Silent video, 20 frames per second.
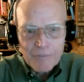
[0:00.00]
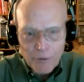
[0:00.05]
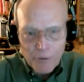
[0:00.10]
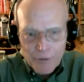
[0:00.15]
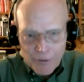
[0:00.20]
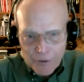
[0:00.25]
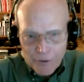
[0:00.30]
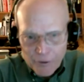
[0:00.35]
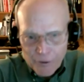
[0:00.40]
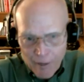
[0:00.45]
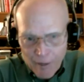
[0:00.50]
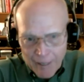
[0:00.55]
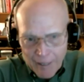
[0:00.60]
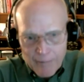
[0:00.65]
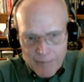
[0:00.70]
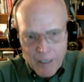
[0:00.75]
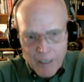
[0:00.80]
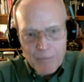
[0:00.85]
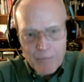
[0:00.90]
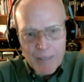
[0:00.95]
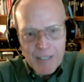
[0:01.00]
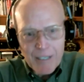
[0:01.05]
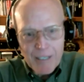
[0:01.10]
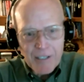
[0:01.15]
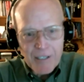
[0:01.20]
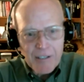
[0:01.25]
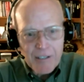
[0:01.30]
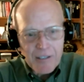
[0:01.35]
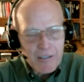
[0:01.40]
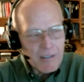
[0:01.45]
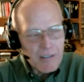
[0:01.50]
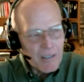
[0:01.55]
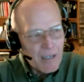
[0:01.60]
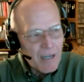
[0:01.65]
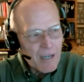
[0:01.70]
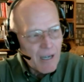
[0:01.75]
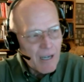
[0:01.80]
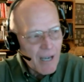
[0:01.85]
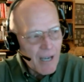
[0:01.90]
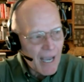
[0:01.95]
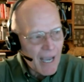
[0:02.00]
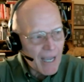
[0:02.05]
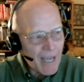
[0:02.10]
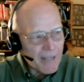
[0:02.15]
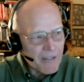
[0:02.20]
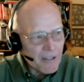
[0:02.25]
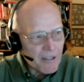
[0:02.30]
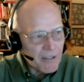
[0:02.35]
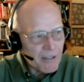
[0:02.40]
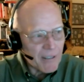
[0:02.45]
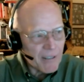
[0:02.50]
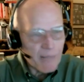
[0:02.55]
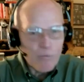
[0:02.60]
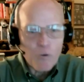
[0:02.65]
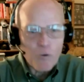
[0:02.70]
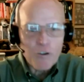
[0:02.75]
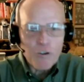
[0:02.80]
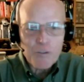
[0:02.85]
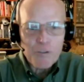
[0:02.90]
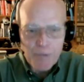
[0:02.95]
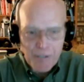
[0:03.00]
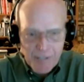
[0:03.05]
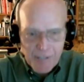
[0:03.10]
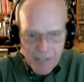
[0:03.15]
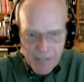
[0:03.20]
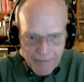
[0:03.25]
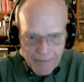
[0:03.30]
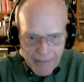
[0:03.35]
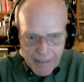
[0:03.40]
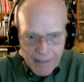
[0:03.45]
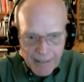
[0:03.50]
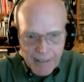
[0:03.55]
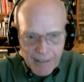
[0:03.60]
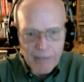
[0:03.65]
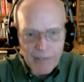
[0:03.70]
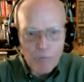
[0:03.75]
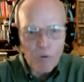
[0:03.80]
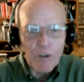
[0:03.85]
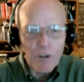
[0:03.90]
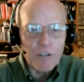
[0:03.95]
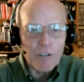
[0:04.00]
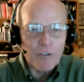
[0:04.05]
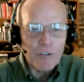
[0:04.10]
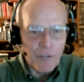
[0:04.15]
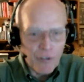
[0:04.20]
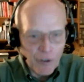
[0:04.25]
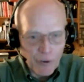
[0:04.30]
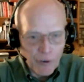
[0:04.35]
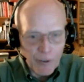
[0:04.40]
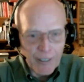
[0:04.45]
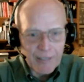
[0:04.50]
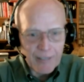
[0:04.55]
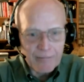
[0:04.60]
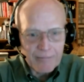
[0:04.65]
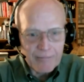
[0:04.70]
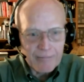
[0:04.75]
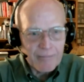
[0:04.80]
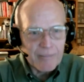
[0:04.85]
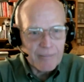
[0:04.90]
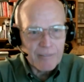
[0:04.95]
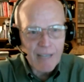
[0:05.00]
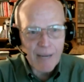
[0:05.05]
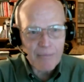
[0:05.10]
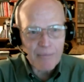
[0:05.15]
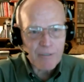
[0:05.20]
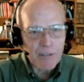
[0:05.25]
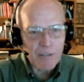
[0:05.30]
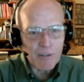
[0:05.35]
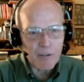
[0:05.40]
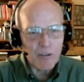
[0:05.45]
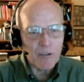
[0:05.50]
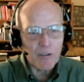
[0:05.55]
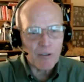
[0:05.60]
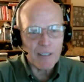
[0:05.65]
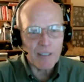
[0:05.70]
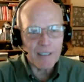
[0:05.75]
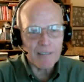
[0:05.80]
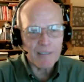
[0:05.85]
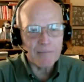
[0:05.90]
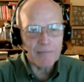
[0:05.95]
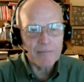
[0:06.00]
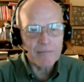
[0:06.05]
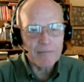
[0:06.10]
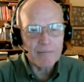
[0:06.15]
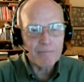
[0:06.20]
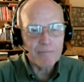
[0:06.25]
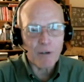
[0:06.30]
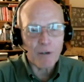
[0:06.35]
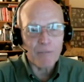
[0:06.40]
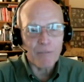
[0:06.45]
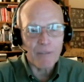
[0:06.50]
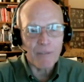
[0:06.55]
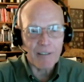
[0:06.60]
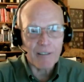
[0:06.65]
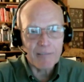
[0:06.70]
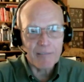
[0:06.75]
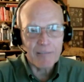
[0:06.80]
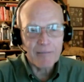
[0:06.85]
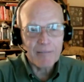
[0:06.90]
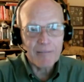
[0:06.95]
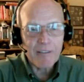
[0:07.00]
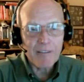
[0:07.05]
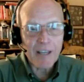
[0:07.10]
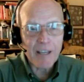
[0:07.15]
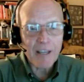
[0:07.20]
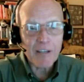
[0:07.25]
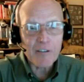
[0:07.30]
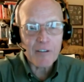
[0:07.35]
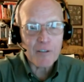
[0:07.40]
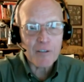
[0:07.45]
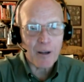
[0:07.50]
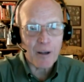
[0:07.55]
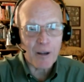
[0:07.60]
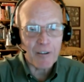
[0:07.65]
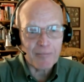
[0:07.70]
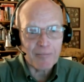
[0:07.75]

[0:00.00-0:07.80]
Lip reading: for the direct mail business. And you can get more specific in what you're doing. Absolutely perfect. Thank you so